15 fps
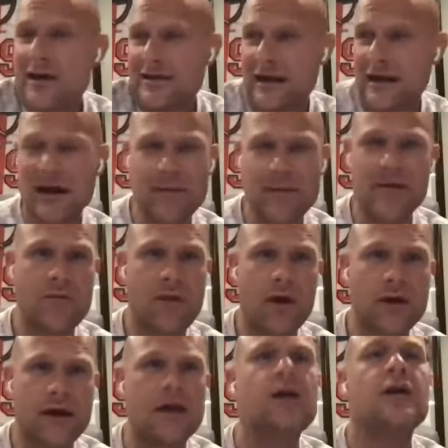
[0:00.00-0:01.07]
that come on the
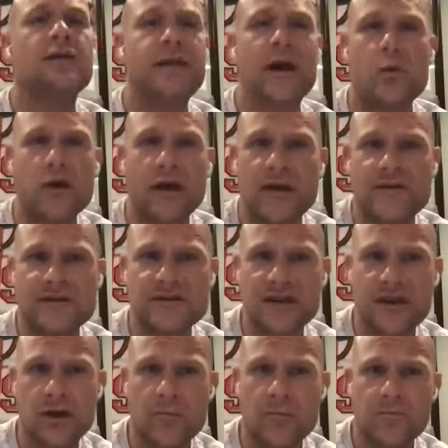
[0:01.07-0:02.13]
market that will give this to
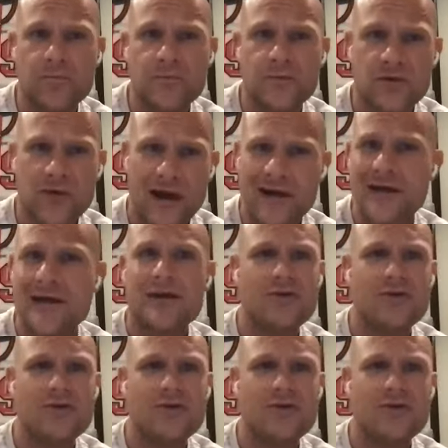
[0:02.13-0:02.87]
you, right?